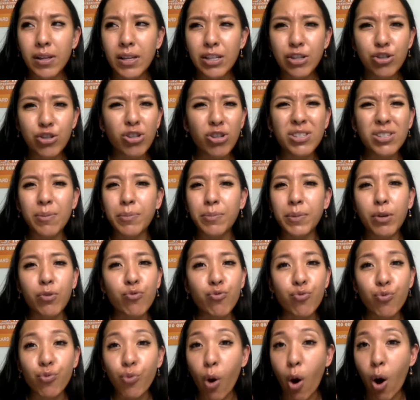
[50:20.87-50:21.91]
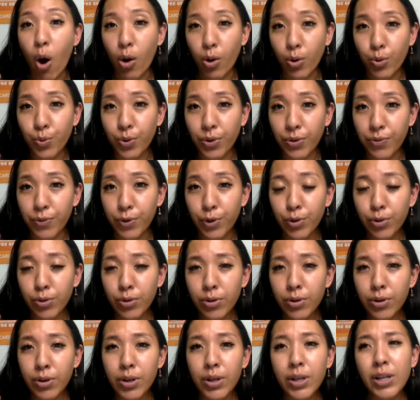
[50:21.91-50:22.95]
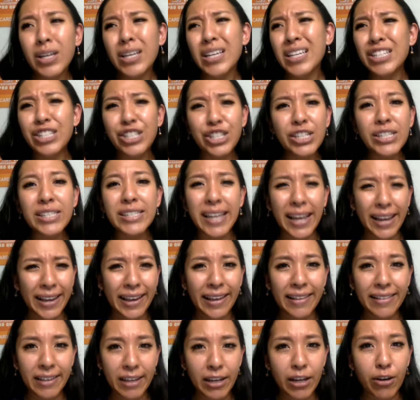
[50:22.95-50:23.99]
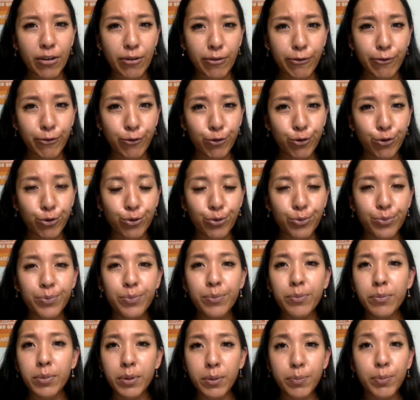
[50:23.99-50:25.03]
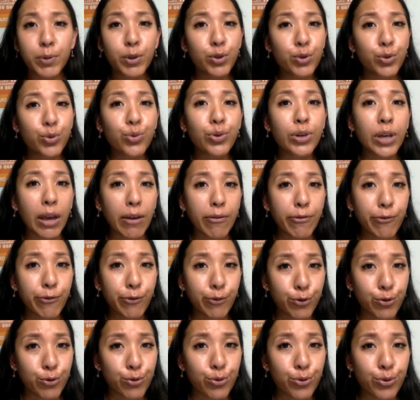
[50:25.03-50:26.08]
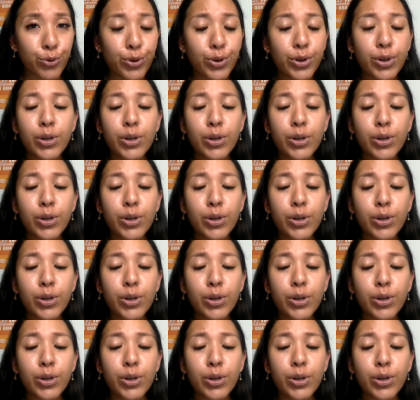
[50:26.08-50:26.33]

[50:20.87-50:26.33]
it's not something wrong with you. It's just like getting a flu. People do get flu.